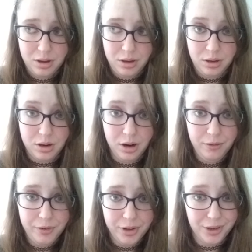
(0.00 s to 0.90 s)
you kind of
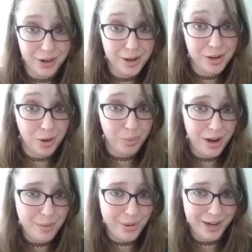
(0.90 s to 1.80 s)
feel like you're getting your
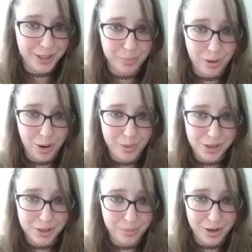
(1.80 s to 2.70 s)
brain picked apart by
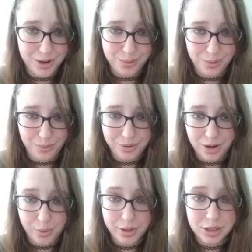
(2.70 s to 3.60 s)
somebody you don't
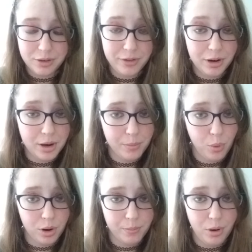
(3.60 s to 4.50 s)
know. And that's a very
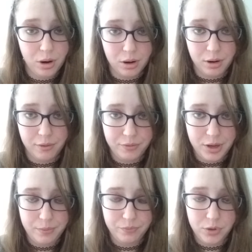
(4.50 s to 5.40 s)
important part of
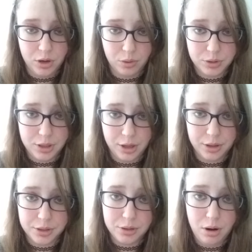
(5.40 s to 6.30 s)
the, you know, seeing
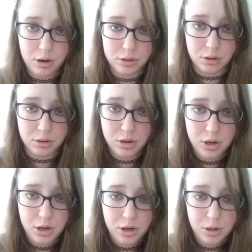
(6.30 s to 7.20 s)
this doctor
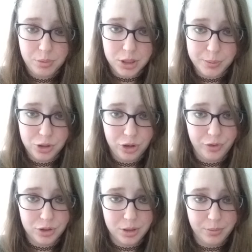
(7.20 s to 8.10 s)
but especially if
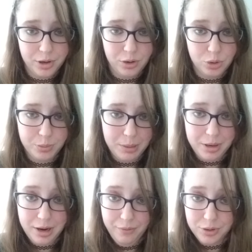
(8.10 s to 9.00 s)
you're somebody who's maybe
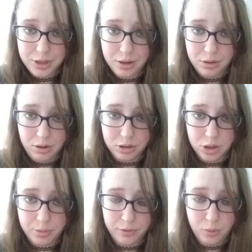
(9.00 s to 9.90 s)
never seen a doctor
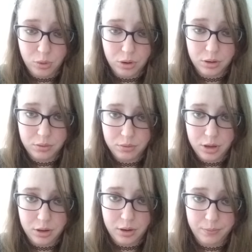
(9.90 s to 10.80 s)
before,
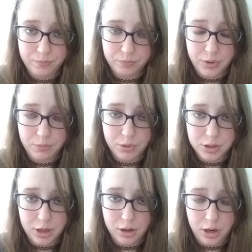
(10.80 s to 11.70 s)
um, like a
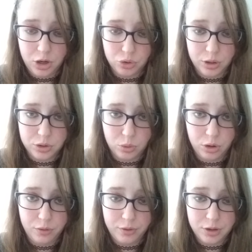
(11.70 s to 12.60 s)
psychiatrist, or
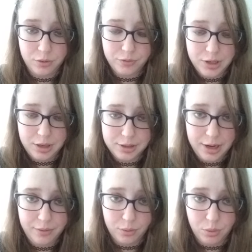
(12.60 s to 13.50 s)
you've seen
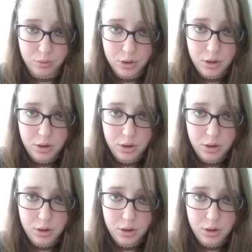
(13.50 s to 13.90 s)
several,